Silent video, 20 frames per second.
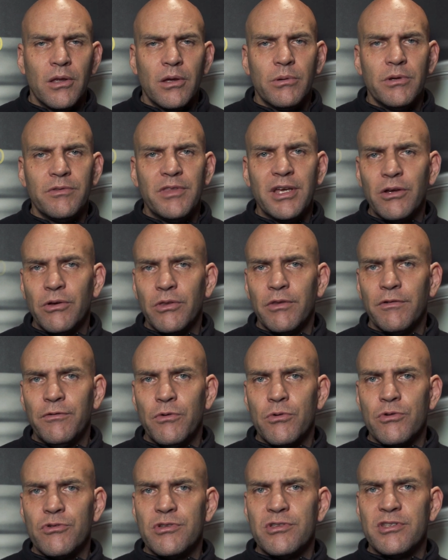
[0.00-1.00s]
We've then got the
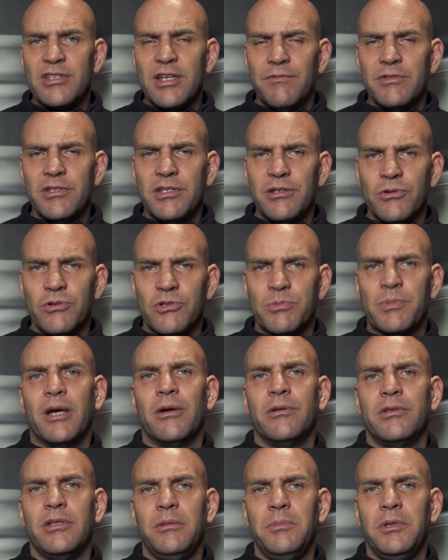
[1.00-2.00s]
470
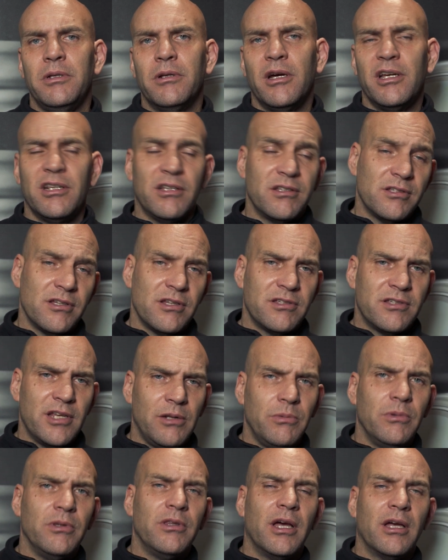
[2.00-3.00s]
horsepower DB9, as I
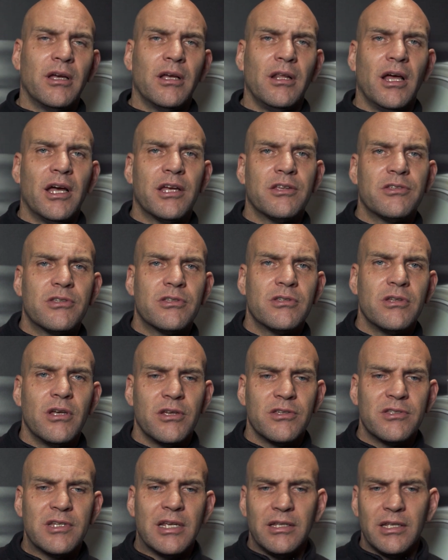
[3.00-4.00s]
said, with that glass
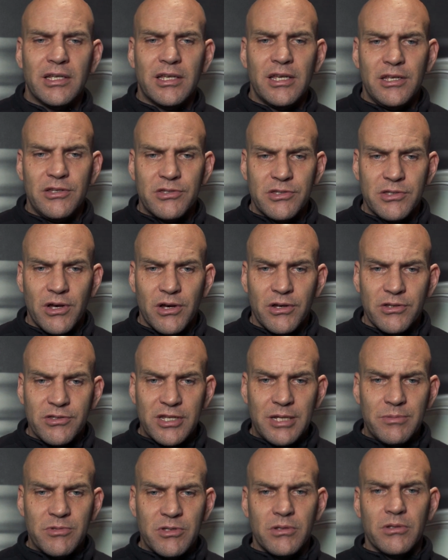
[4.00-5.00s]
centre key start,
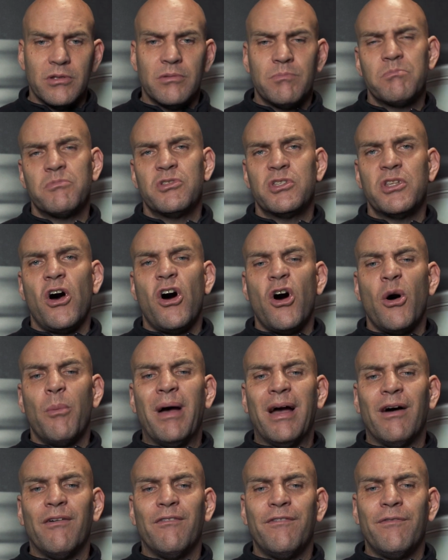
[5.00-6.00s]
seemed to start
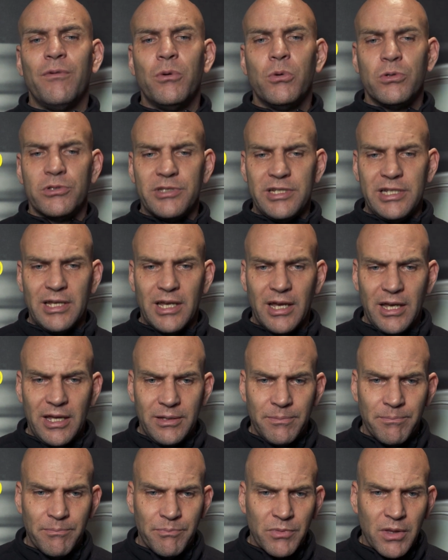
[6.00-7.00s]
about
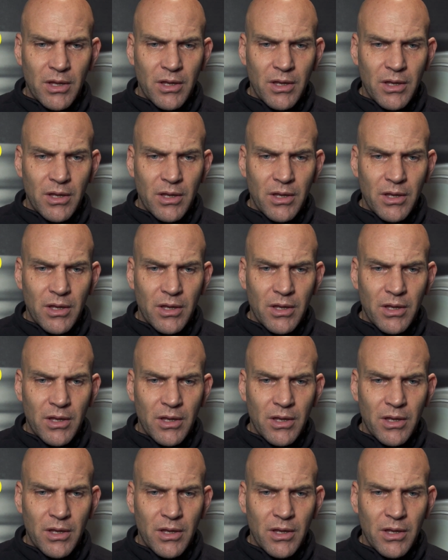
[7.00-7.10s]
40k.